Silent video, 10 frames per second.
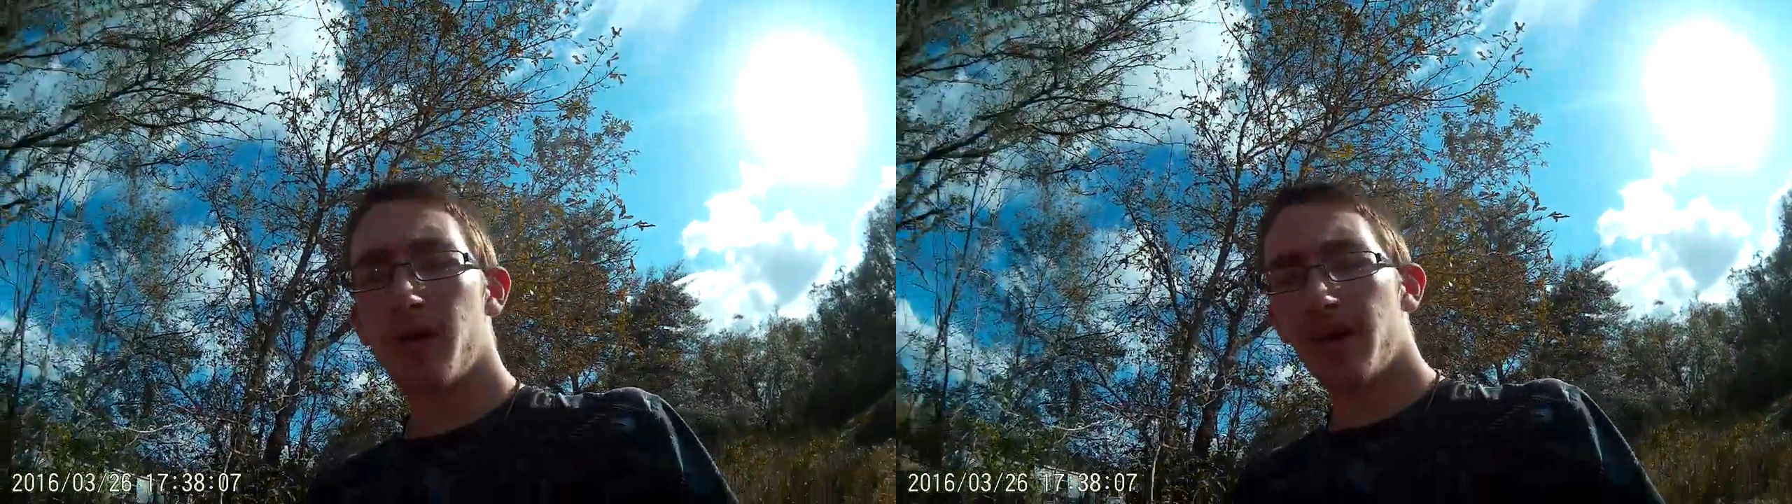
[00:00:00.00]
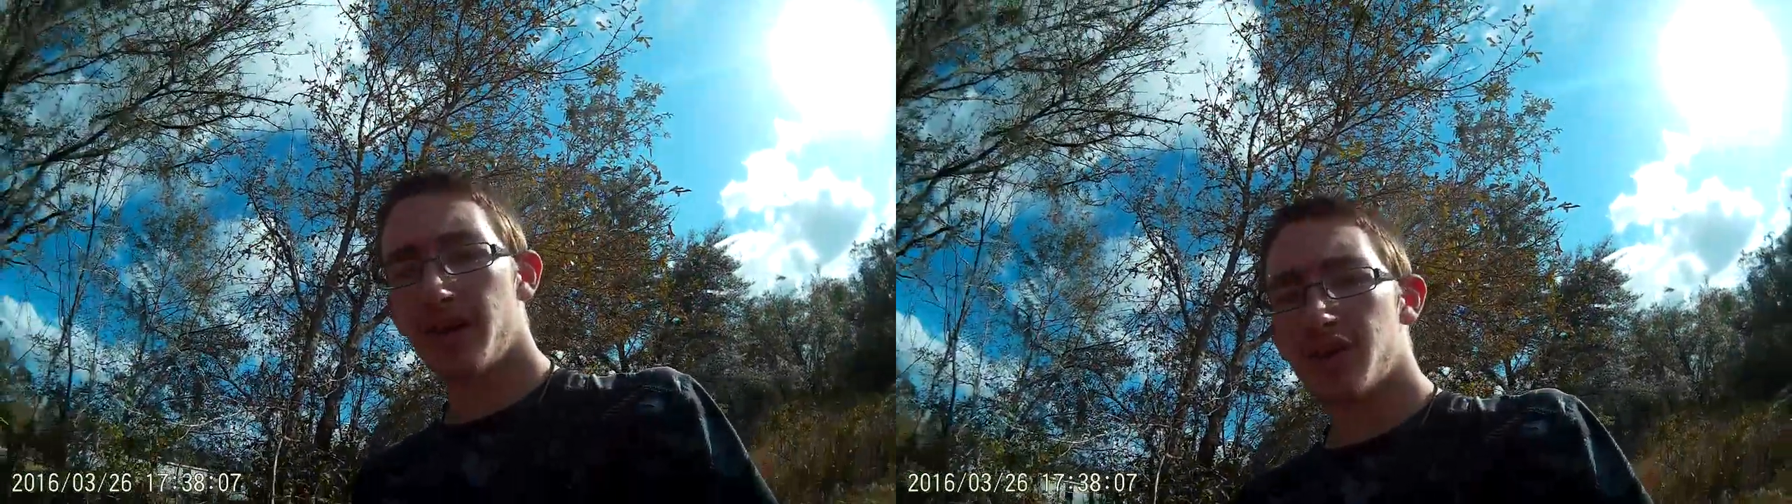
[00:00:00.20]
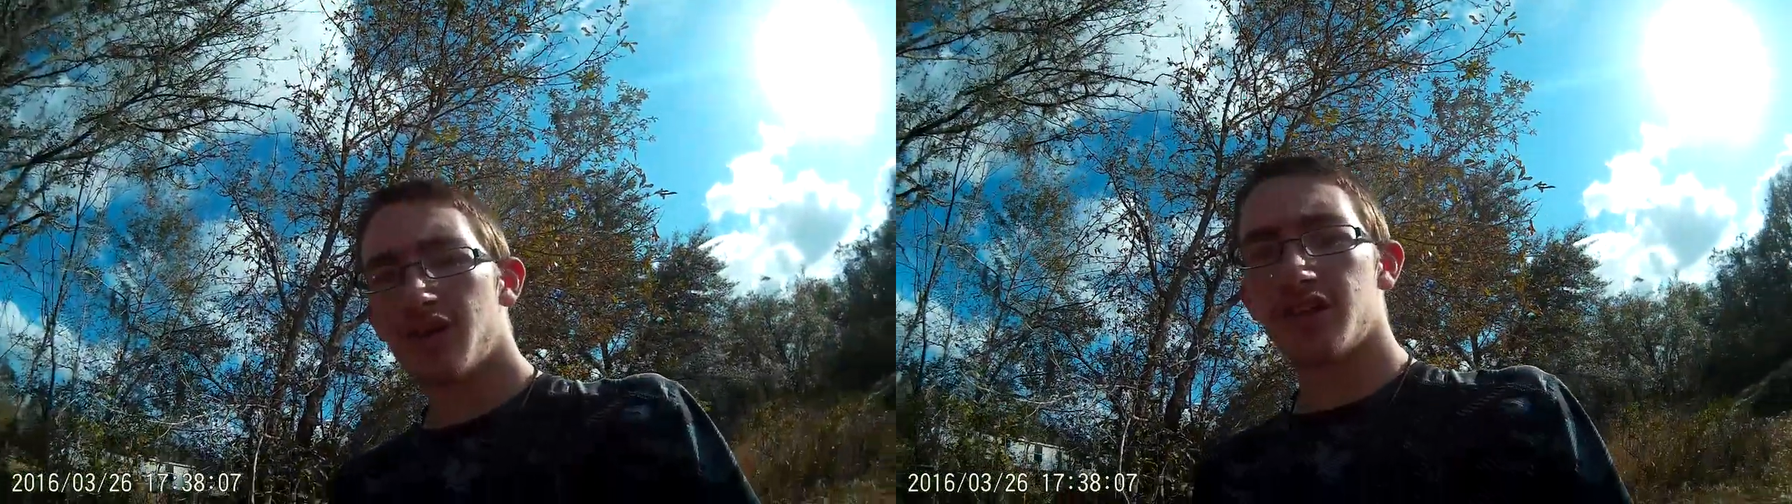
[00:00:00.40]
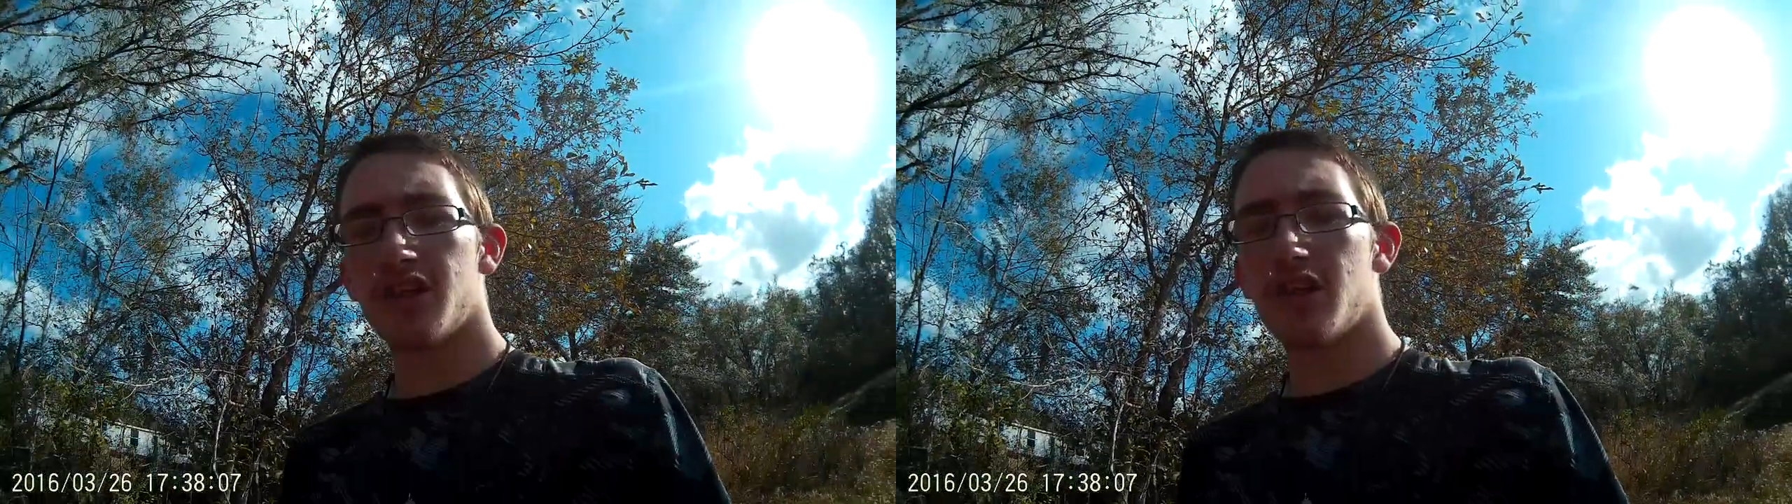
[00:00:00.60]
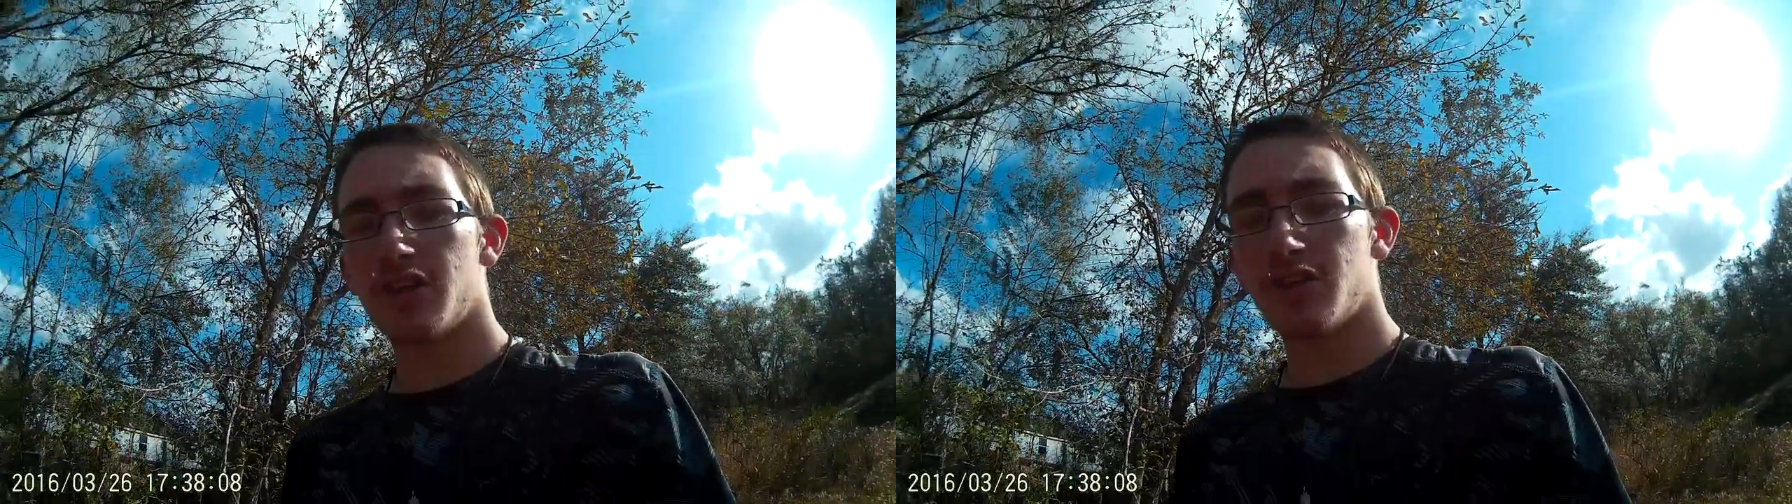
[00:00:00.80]
behind John's
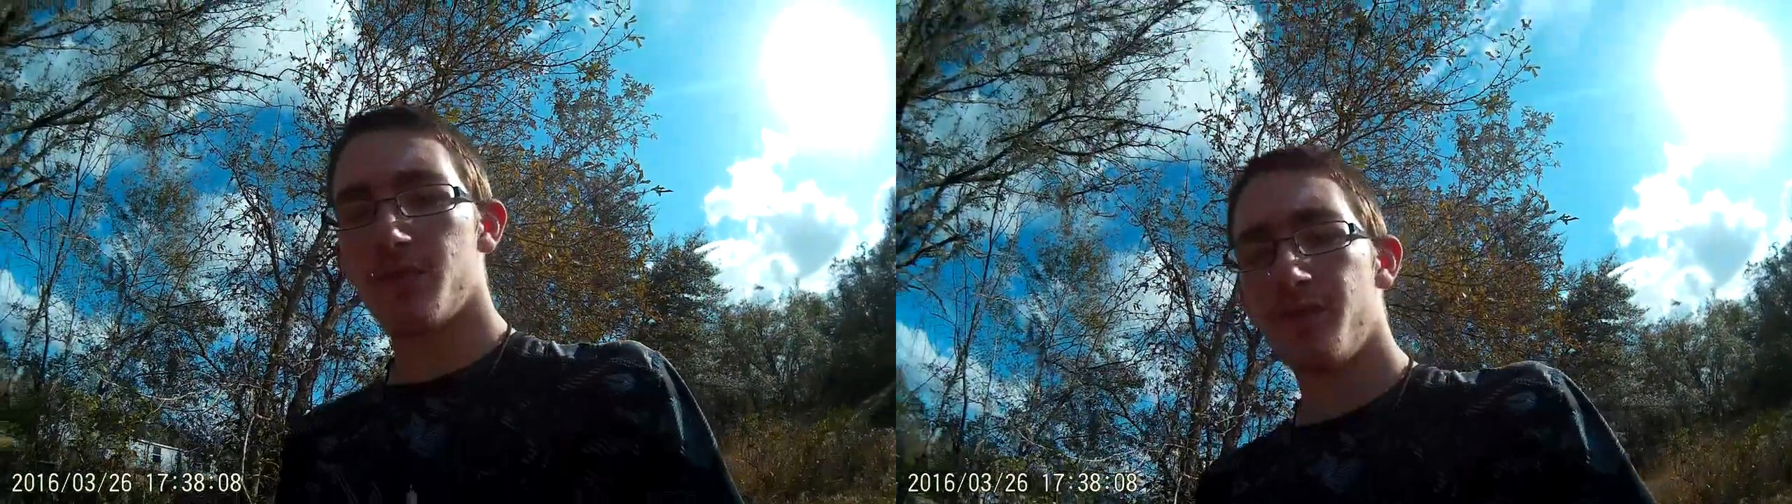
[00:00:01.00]
house,